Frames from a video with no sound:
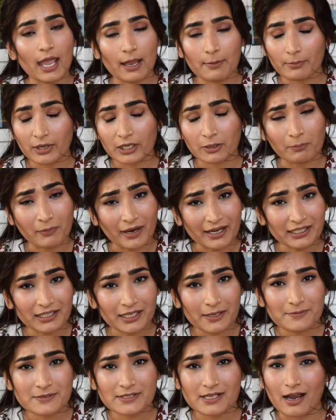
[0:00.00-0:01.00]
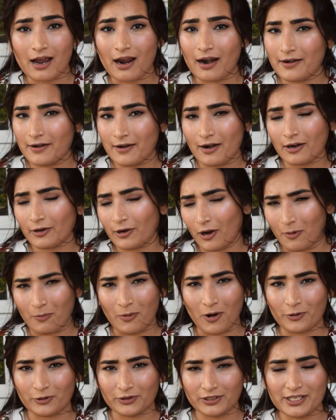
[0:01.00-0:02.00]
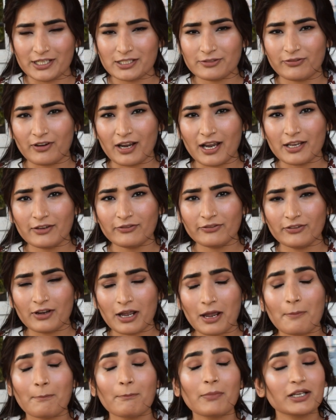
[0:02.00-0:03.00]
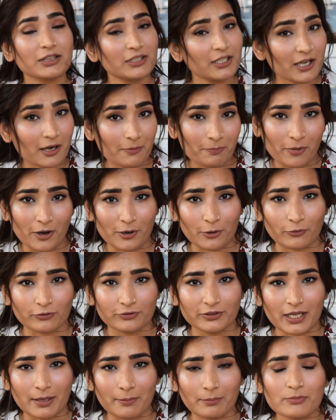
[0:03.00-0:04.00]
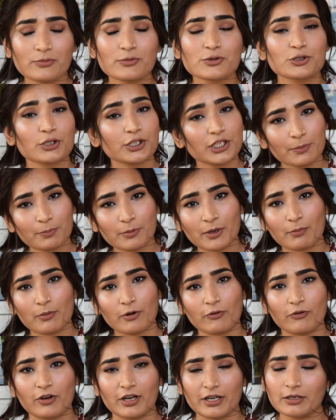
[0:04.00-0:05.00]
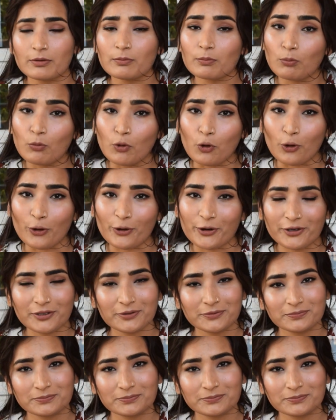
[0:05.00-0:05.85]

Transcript: But my tips are not about these 5, but they are part of them. So tip number 1, MOOC.